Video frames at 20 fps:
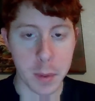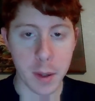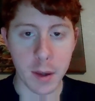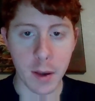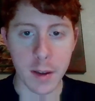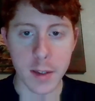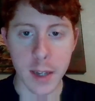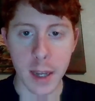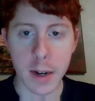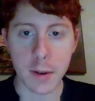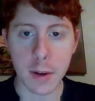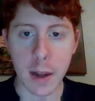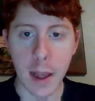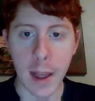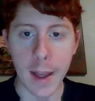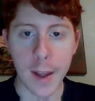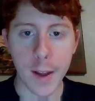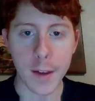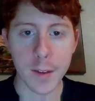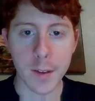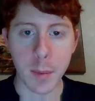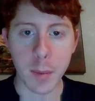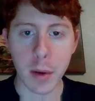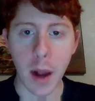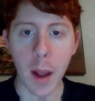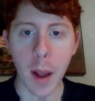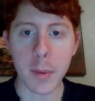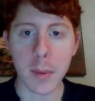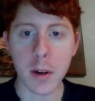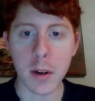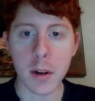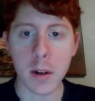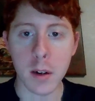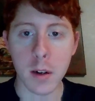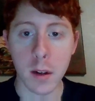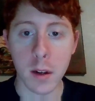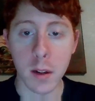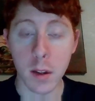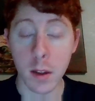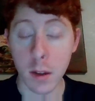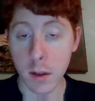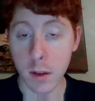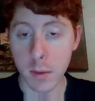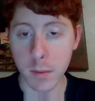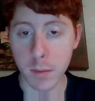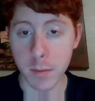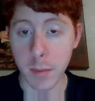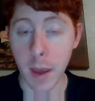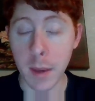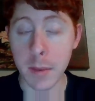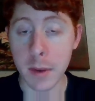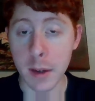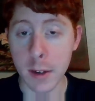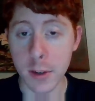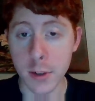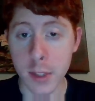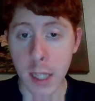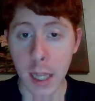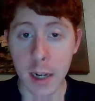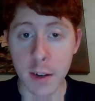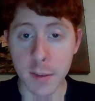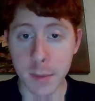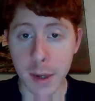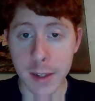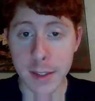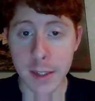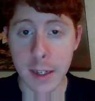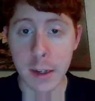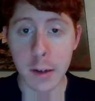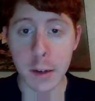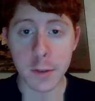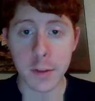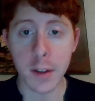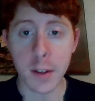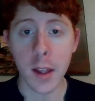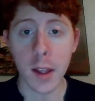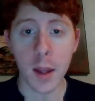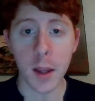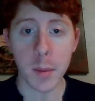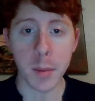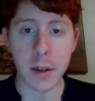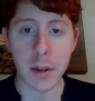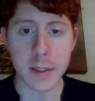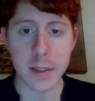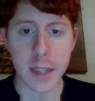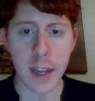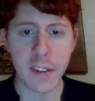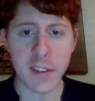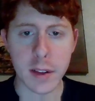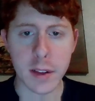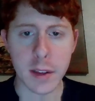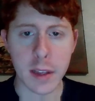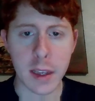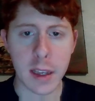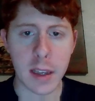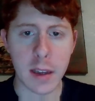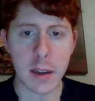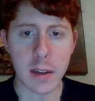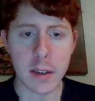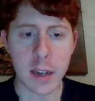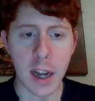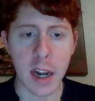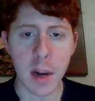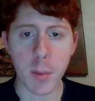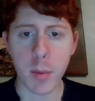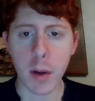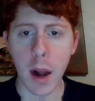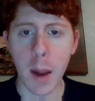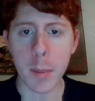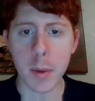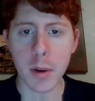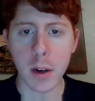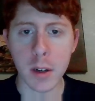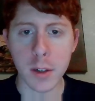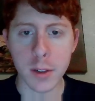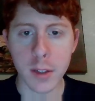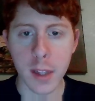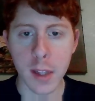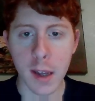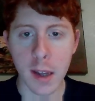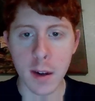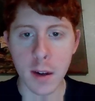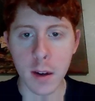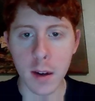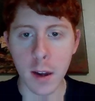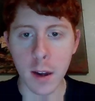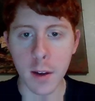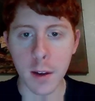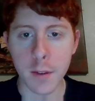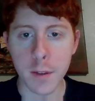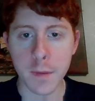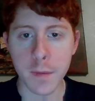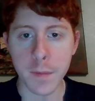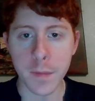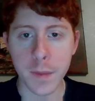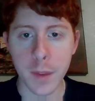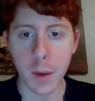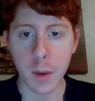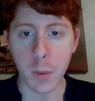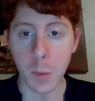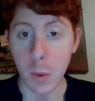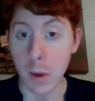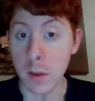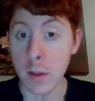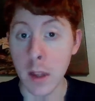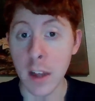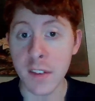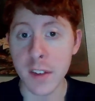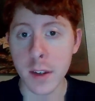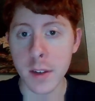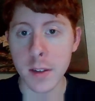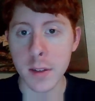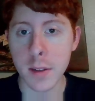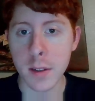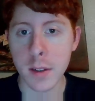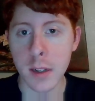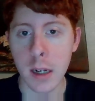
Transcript: because I don't have a proper, maybe understanding myself, but definitely not a proper understanding of what love is,